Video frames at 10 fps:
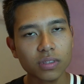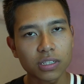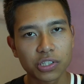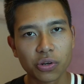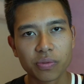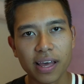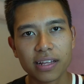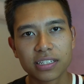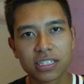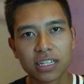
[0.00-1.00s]
So
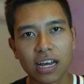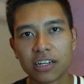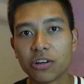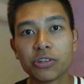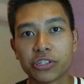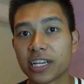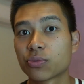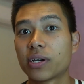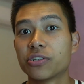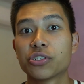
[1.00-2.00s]
that's Notion. That's
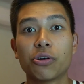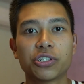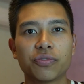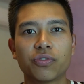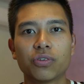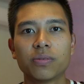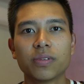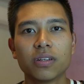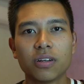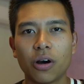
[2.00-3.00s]
what I use Notion for.
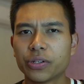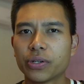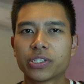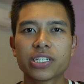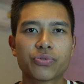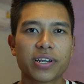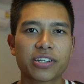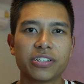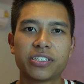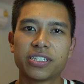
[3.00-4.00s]
Also, it's just really
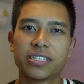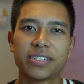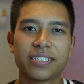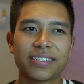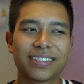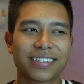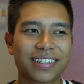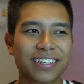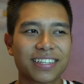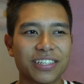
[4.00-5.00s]
good to
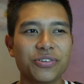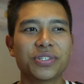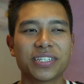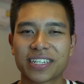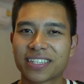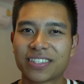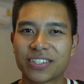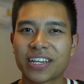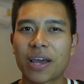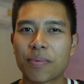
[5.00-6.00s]
use it to
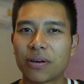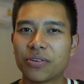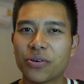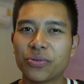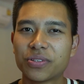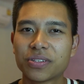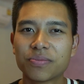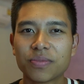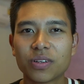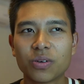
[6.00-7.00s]
type out notes
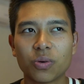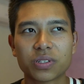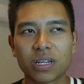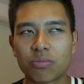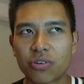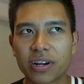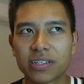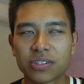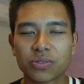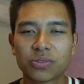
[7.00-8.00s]
or
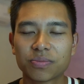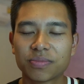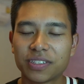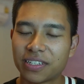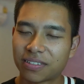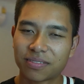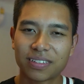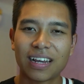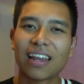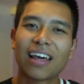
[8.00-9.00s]
summarize, or
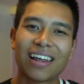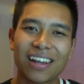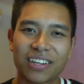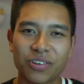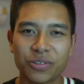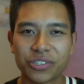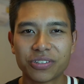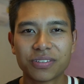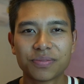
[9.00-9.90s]
I like Notion.